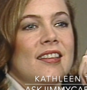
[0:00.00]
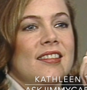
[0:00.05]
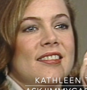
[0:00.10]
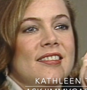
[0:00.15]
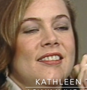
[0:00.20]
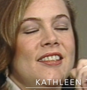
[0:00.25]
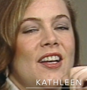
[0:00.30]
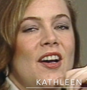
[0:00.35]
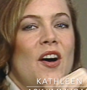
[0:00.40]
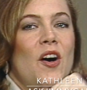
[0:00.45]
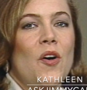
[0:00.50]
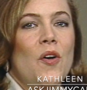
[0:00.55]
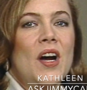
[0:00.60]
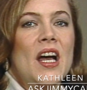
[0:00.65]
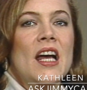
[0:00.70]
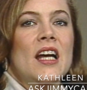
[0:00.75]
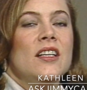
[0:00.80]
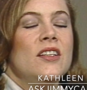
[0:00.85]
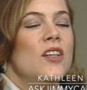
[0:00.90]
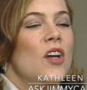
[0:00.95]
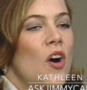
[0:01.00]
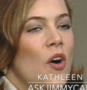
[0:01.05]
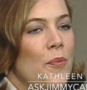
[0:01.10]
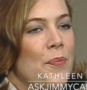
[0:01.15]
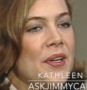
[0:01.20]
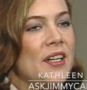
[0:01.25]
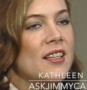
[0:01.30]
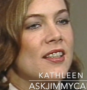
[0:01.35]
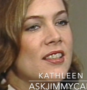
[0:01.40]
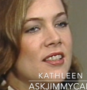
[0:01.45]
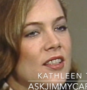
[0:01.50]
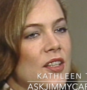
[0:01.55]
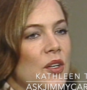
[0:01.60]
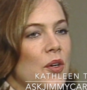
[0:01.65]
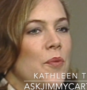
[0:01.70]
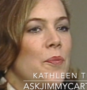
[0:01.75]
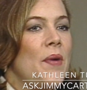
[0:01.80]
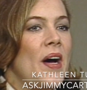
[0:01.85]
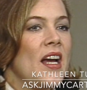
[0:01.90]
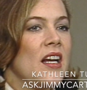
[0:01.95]
no, like no, that. because you
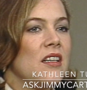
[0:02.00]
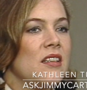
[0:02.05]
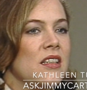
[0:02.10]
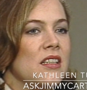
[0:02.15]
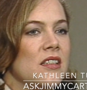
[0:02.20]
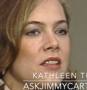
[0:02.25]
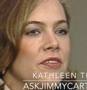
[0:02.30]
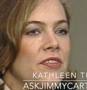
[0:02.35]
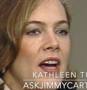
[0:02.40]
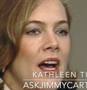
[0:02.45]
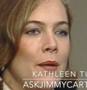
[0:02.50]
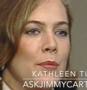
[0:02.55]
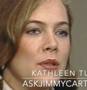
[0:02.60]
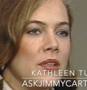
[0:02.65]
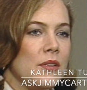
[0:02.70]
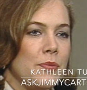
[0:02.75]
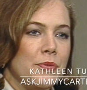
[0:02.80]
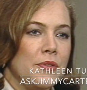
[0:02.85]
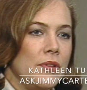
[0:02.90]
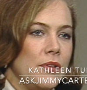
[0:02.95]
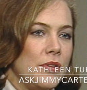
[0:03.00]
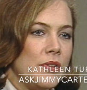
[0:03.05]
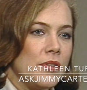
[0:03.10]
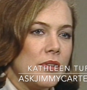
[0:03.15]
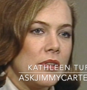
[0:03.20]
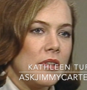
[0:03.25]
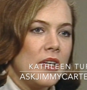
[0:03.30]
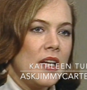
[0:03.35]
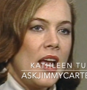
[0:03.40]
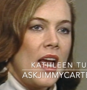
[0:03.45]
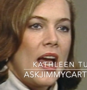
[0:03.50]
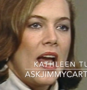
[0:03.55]
know Michael is a fabulous producer,